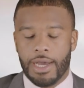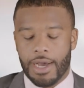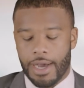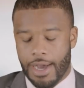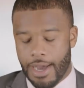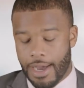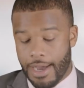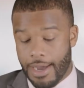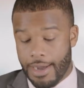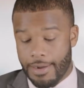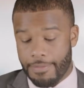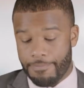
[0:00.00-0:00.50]

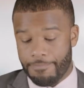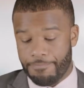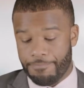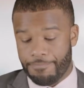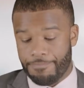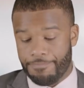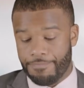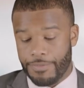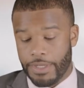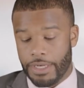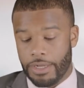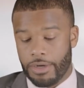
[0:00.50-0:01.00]

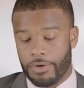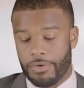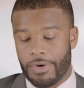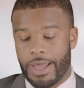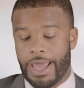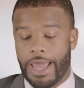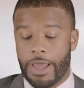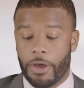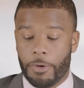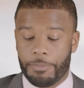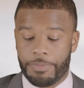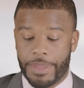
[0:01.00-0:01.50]

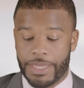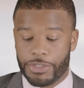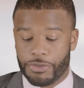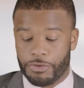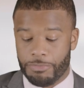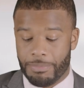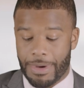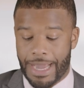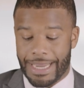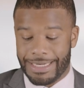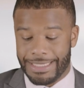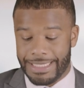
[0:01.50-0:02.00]
help that
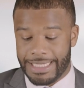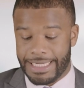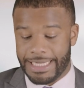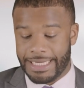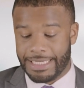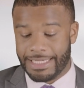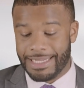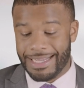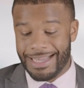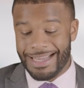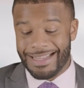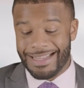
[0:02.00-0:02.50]
you might
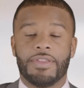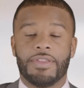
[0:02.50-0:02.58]
need.